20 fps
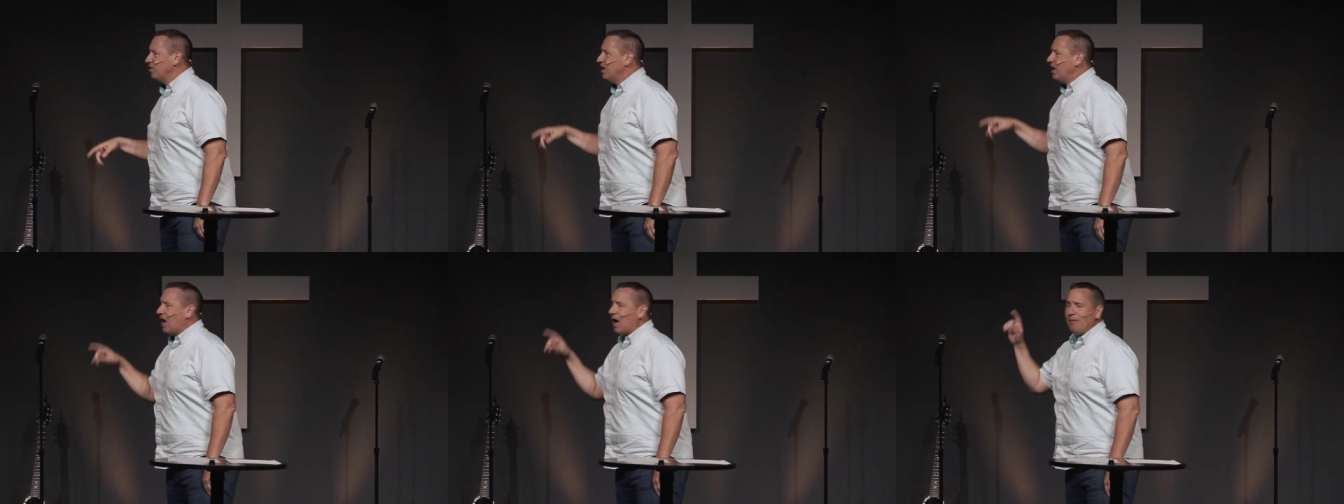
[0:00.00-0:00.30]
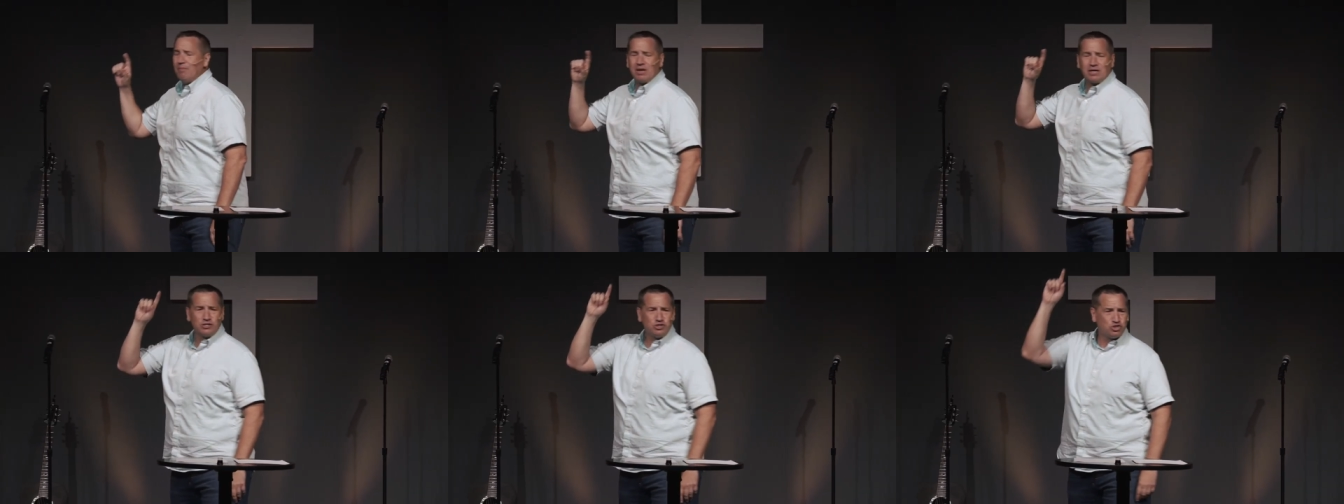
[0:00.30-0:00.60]
I
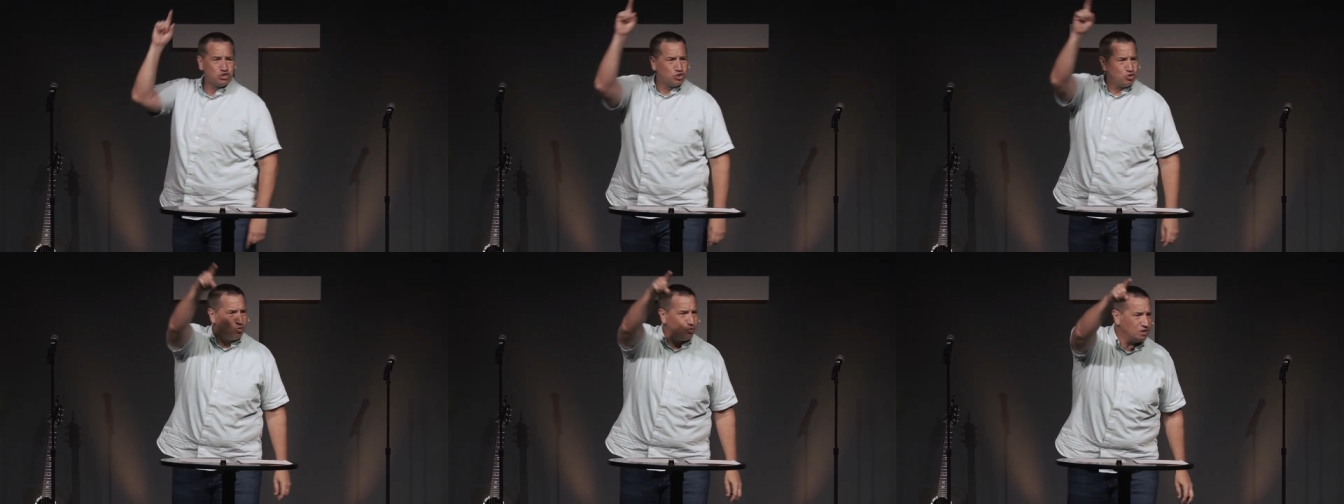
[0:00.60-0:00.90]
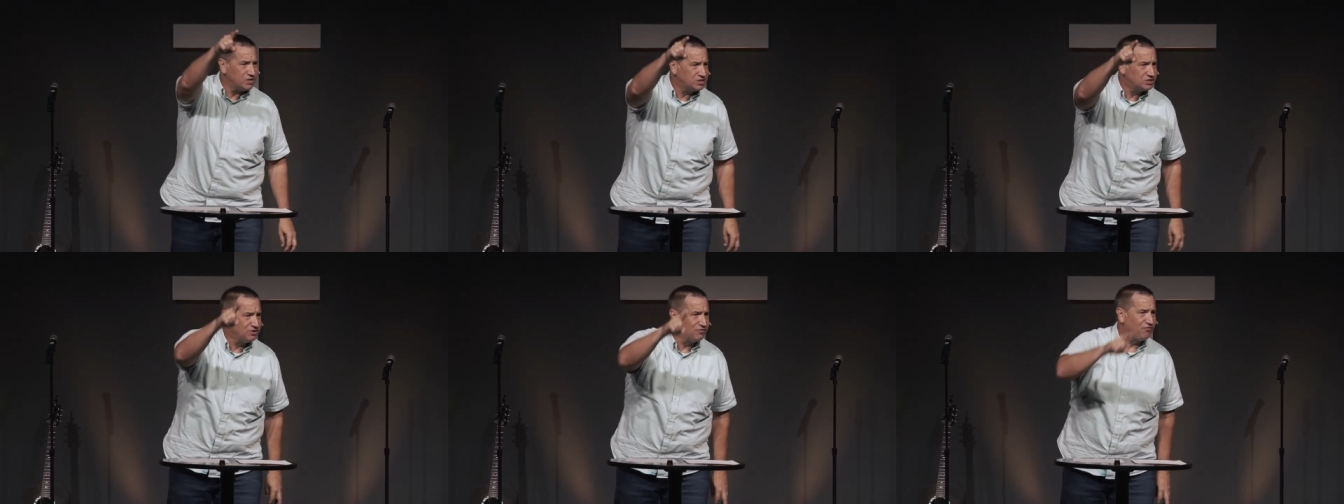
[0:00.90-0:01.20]
make a
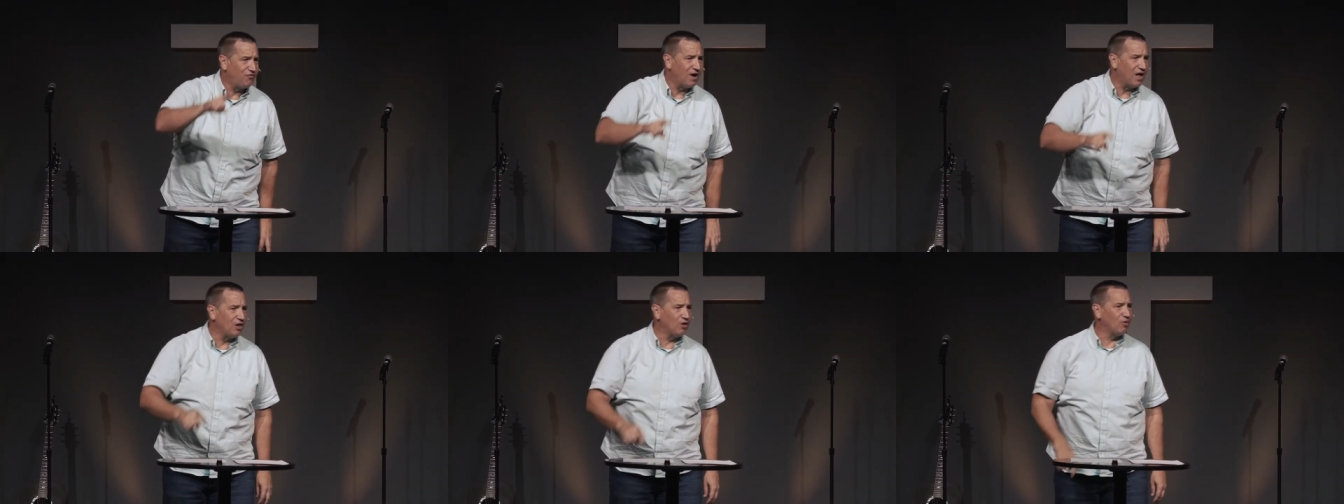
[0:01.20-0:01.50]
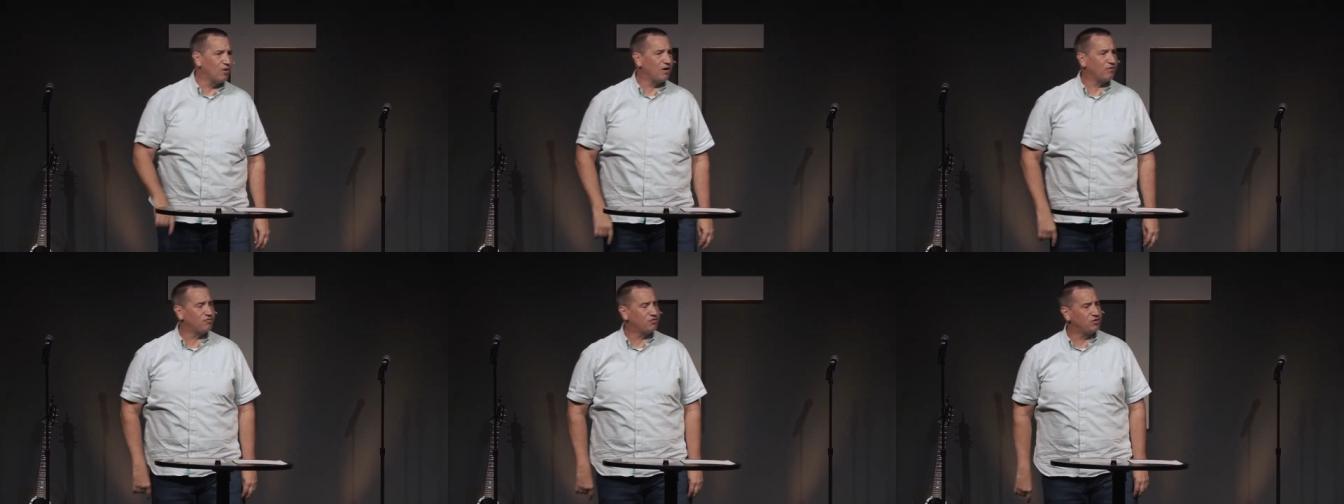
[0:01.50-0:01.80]
choice to follow
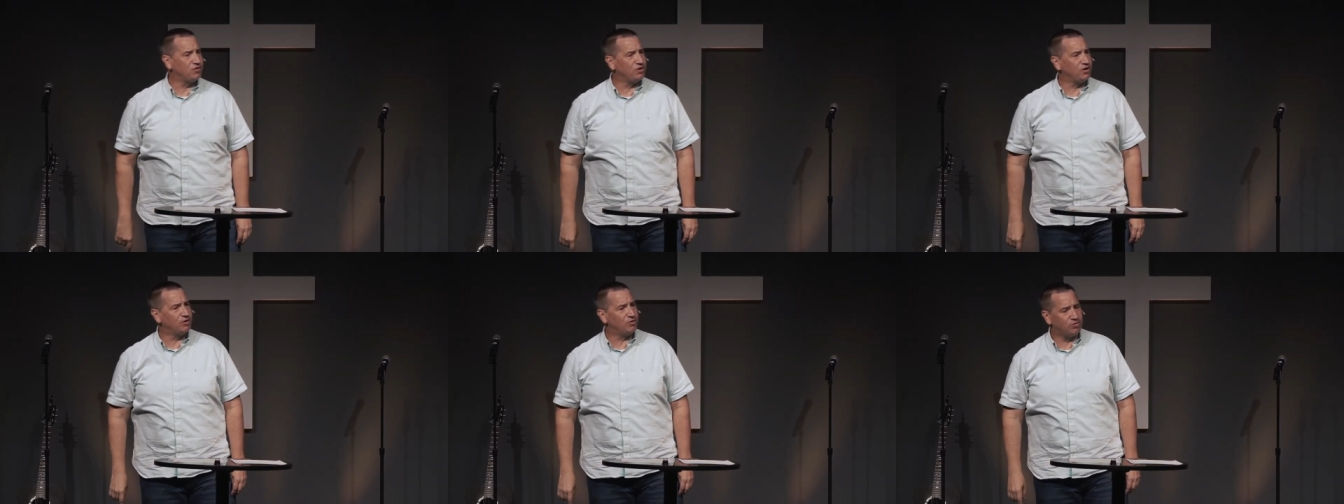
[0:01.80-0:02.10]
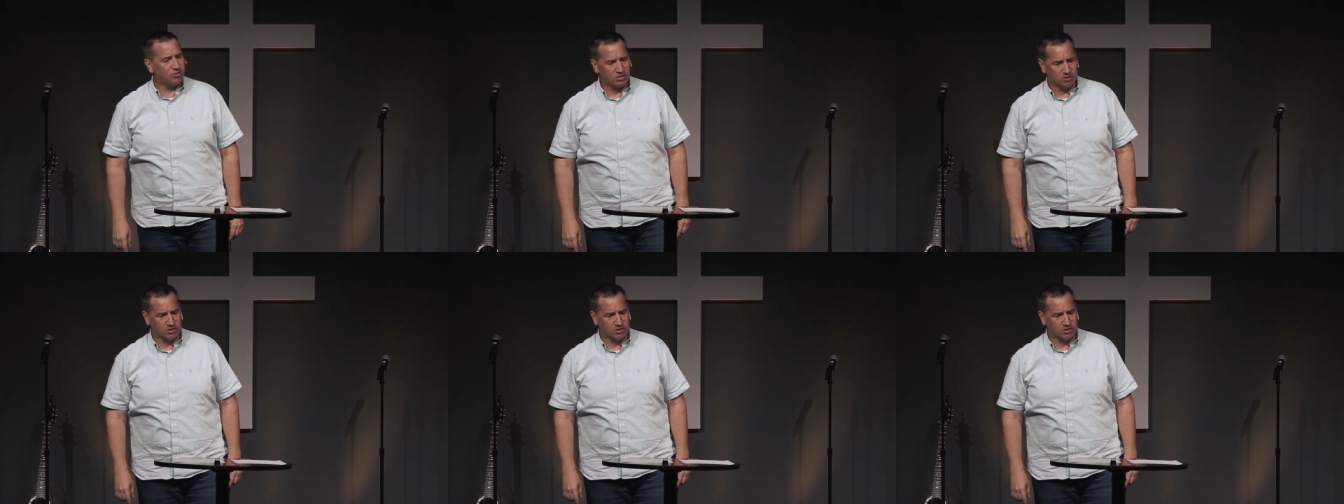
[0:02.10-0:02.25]
after you.